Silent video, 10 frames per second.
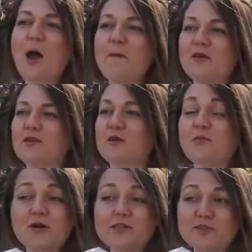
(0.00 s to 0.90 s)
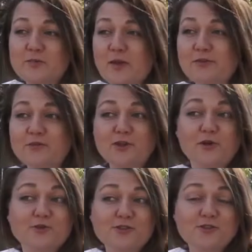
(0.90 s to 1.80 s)
making a positive impact for the
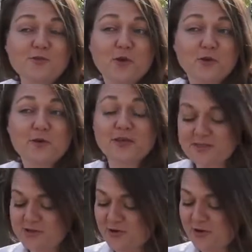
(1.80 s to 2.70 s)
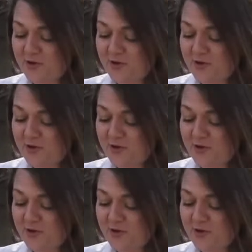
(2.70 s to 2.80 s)
oceans and waterways. So